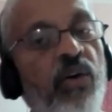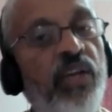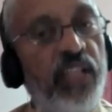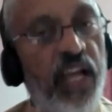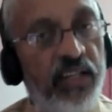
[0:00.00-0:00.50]

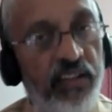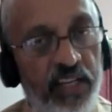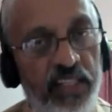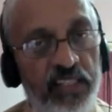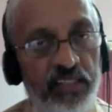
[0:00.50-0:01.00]
in that
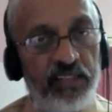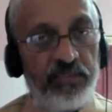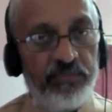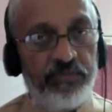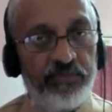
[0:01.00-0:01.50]
direction,
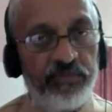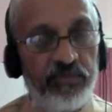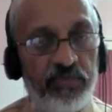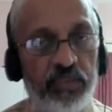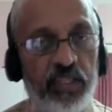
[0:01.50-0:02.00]

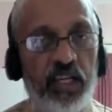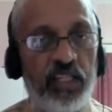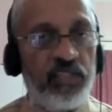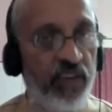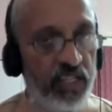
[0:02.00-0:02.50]
okay,
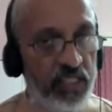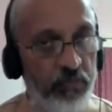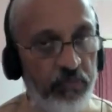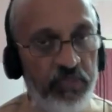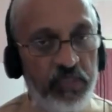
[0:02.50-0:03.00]
as far as
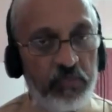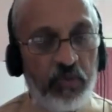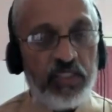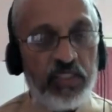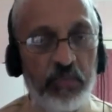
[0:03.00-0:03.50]
is
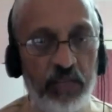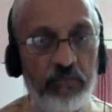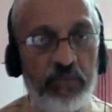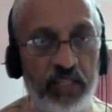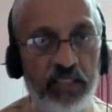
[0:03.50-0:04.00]
possible and
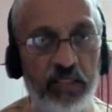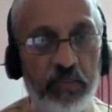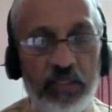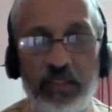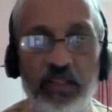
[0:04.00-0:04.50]

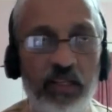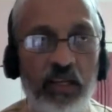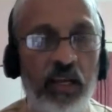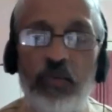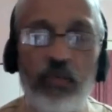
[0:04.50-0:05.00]
practicable.
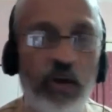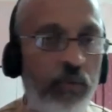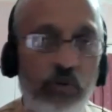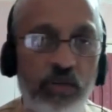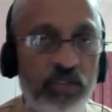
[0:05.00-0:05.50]
And why
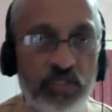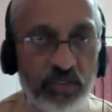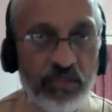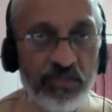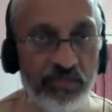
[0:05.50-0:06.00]
wouldn't
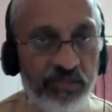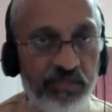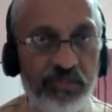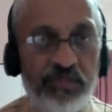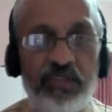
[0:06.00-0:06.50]
you?
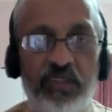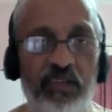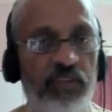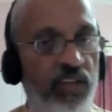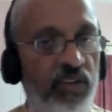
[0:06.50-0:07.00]

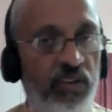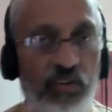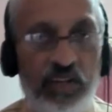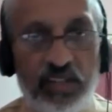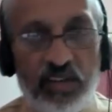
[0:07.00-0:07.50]
When you know
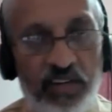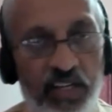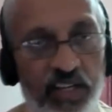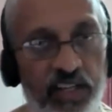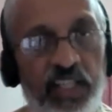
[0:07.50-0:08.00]
it's already
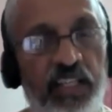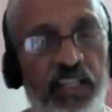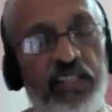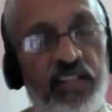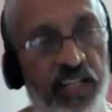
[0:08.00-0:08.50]
hurting
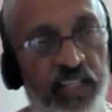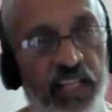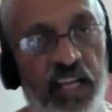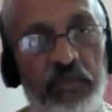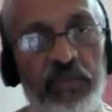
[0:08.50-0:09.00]
it's hurting the
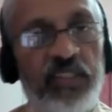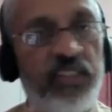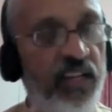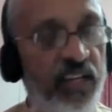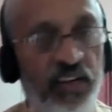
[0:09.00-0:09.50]
animals, it's
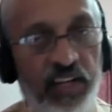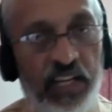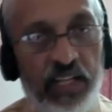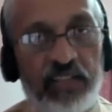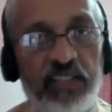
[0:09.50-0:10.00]
hurting our
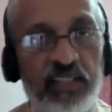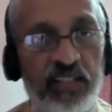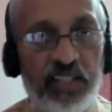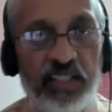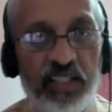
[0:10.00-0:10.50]
health, it's
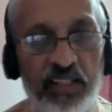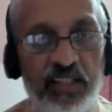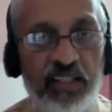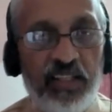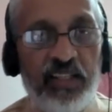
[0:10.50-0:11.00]
hurting
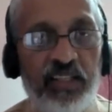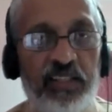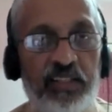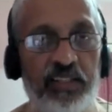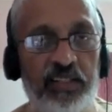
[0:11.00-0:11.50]

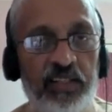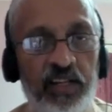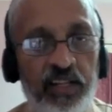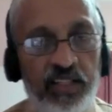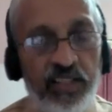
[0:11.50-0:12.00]

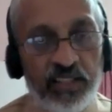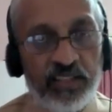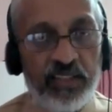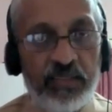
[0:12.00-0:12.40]
the earth.